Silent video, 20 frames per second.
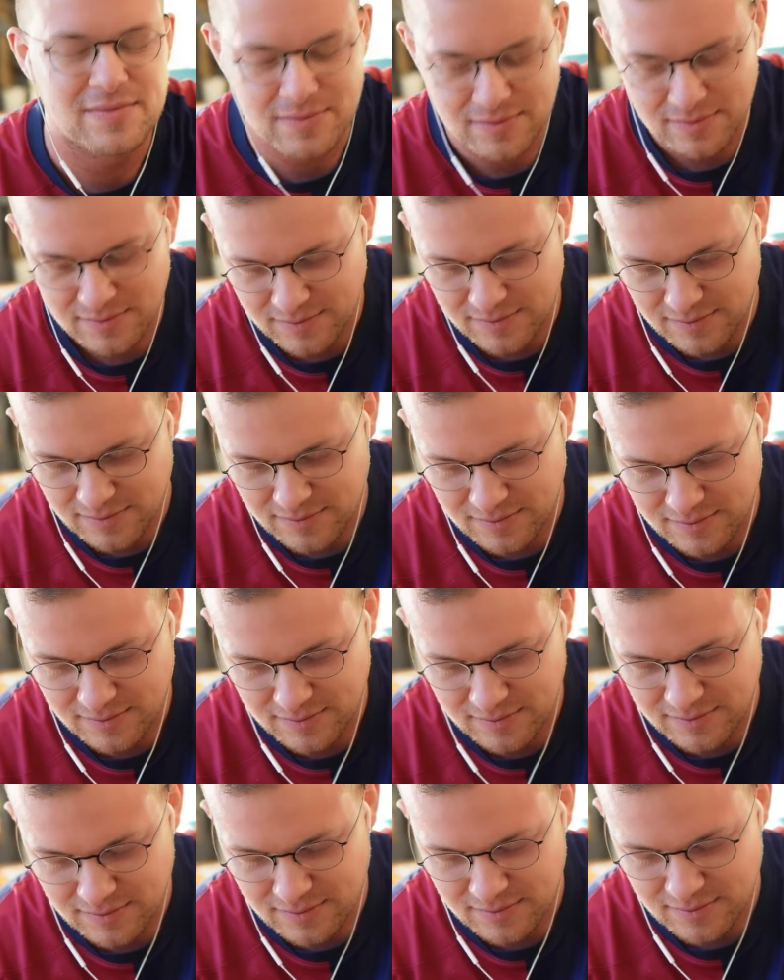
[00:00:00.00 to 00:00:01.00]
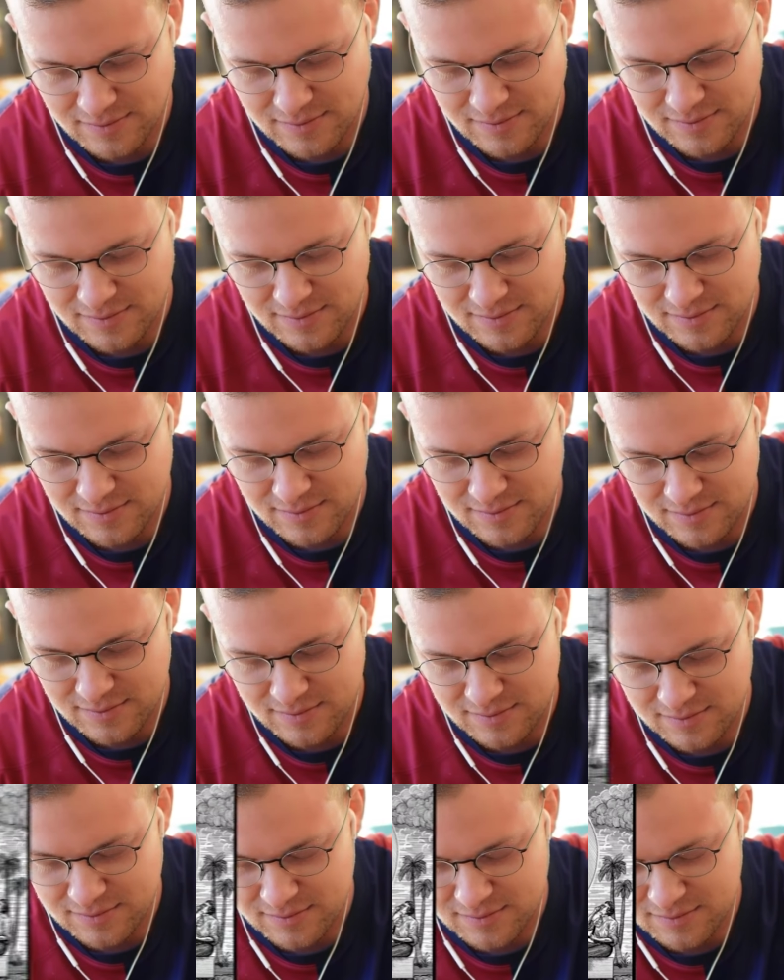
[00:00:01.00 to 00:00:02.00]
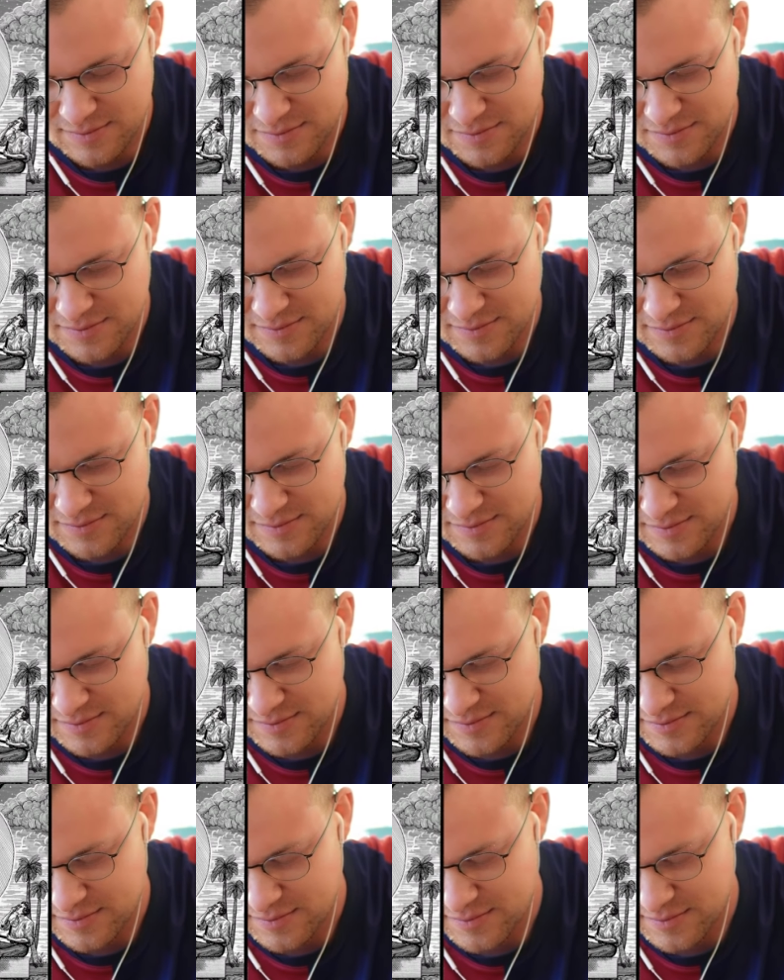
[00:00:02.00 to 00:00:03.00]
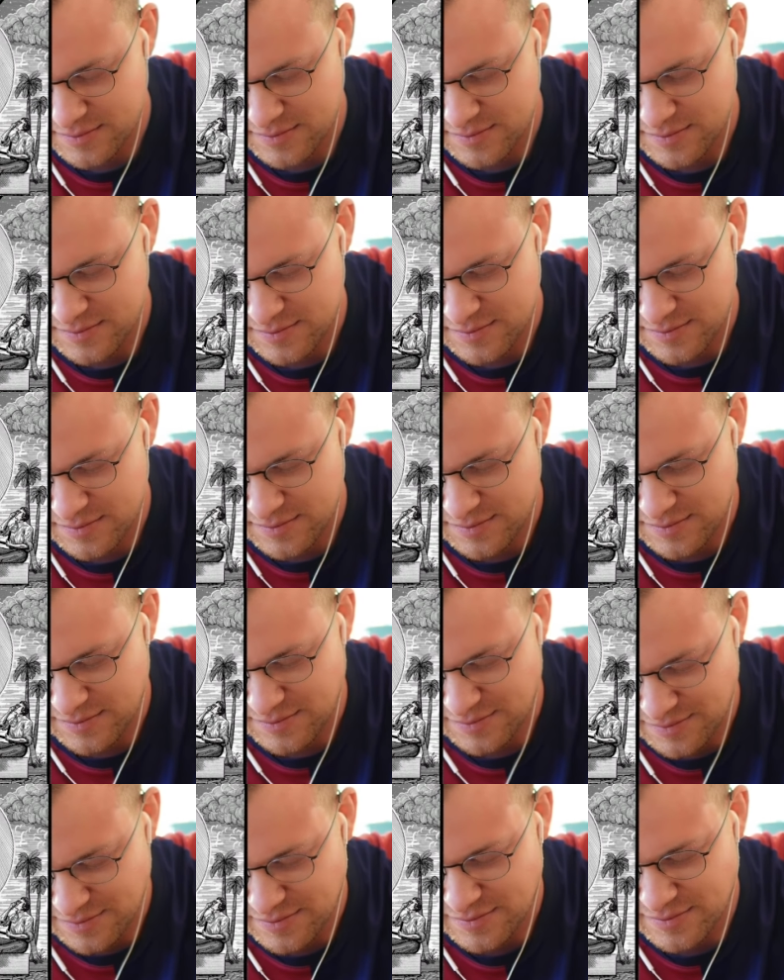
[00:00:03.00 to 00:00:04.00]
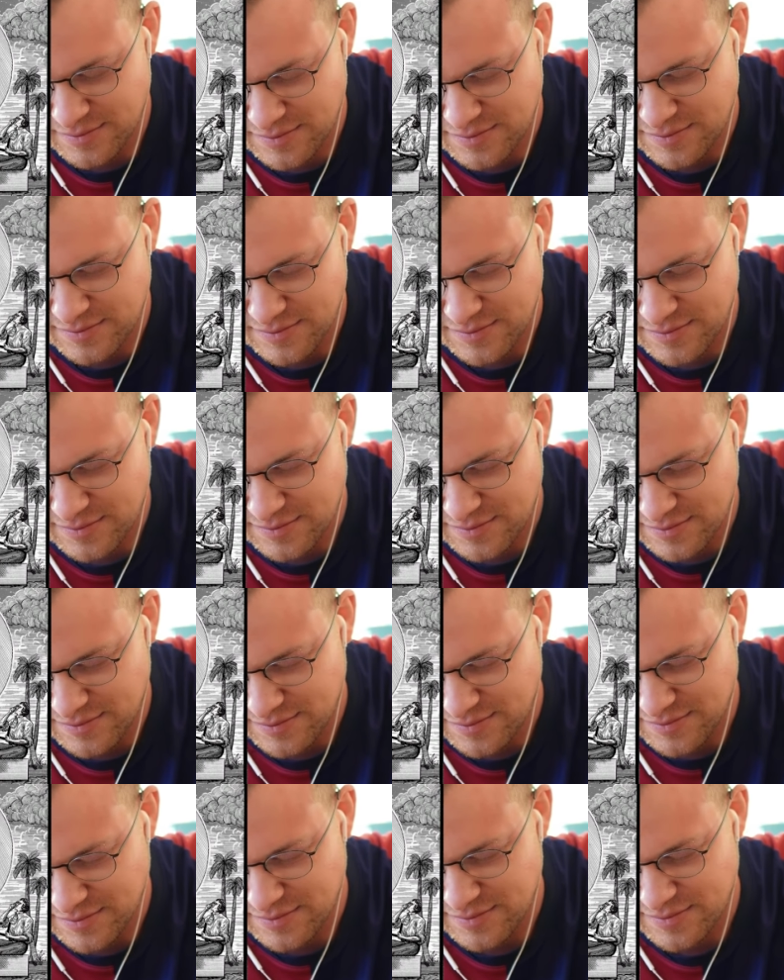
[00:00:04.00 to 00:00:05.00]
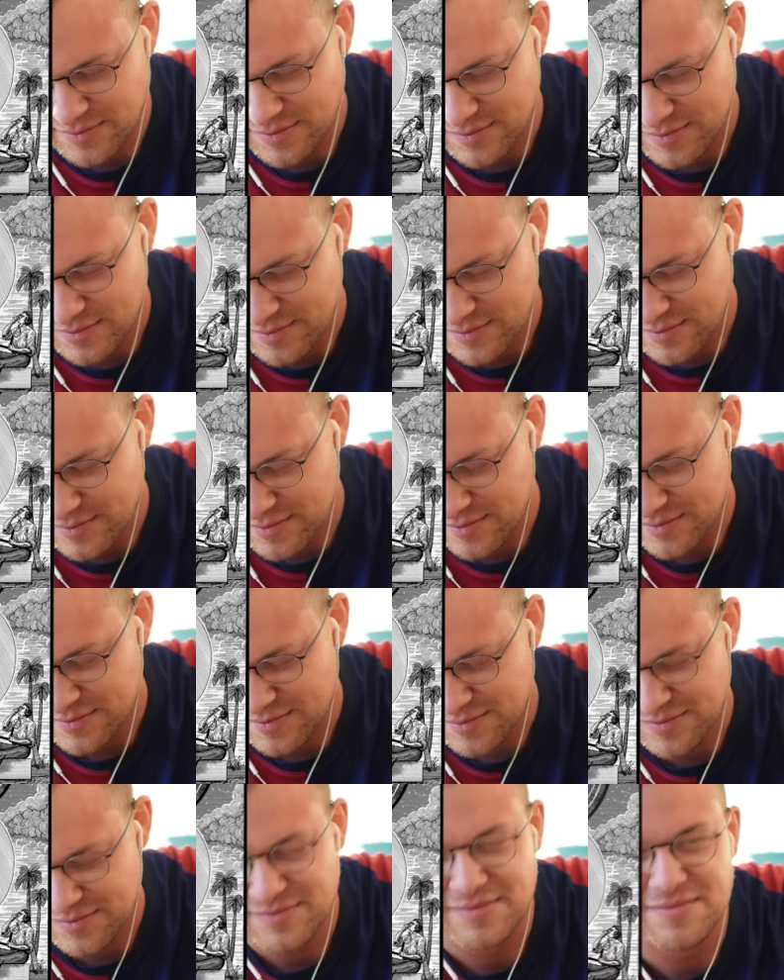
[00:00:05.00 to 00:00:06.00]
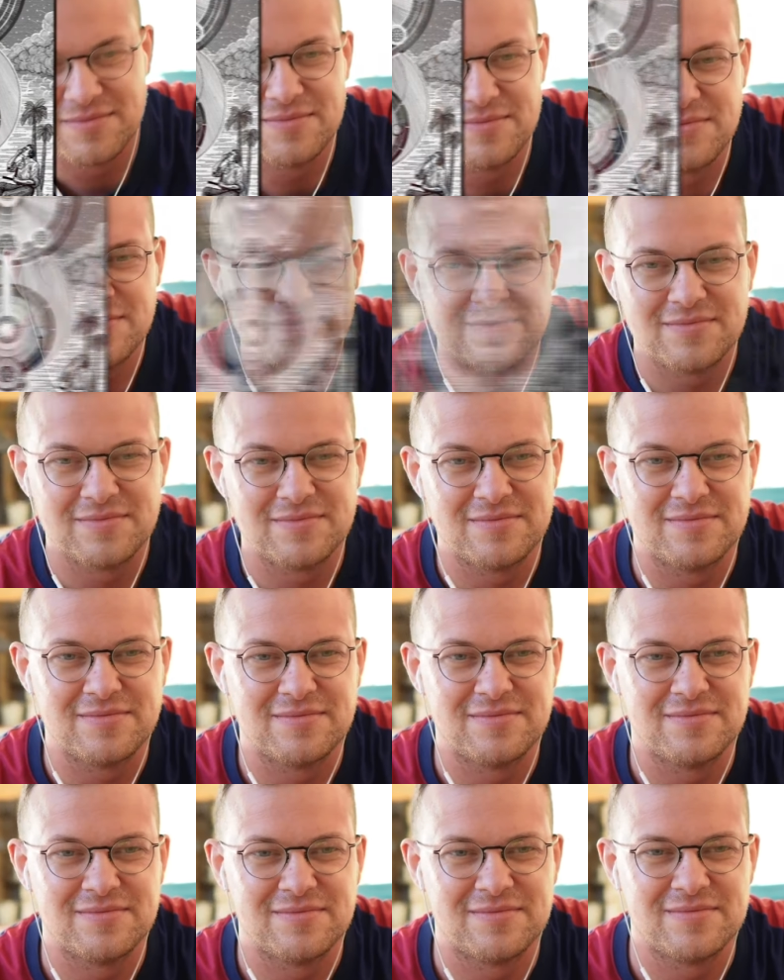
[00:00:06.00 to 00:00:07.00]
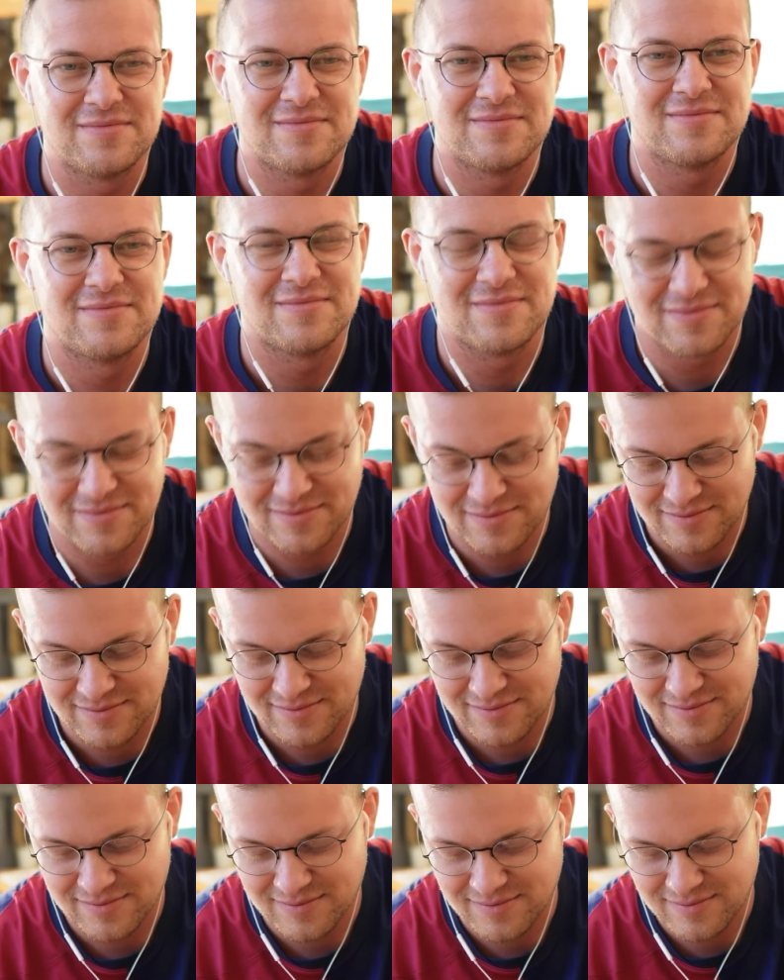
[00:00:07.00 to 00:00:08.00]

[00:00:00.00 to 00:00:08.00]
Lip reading: No words are spoken by the person on screen.